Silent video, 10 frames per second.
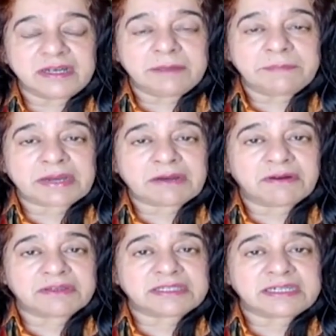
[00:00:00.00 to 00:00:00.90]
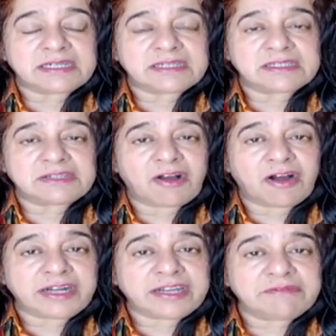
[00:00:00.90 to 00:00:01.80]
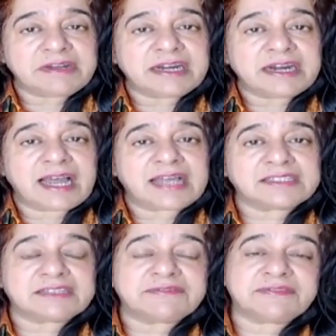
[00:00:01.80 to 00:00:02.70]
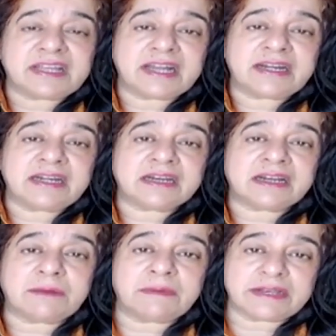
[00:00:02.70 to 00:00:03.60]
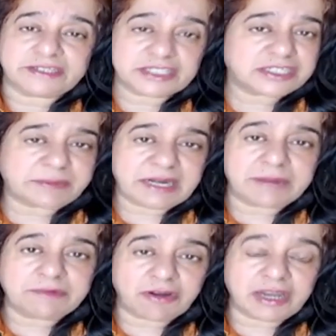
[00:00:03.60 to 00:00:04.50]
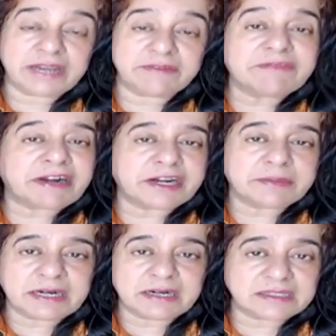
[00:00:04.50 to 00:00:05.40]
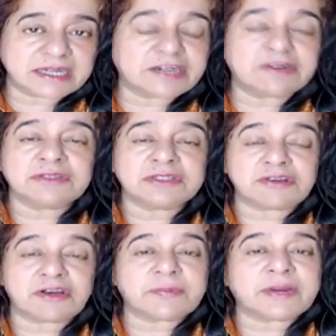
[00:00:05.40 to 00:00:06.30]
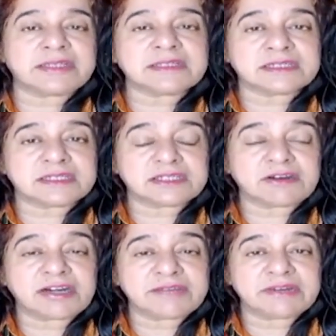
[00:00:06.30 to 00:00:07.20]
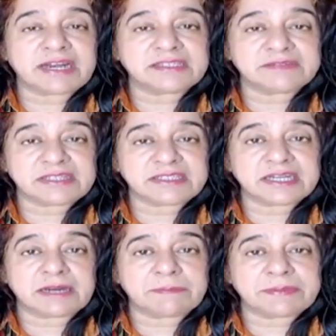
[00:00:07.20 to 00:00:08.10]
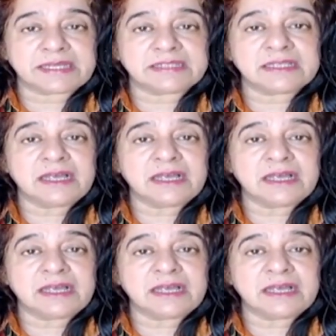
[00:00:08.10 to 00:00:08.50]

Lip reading: because it is not even as if that just, I mean, I'm talking even fundamentals, let alone the stock prices. It's not even as if that the companies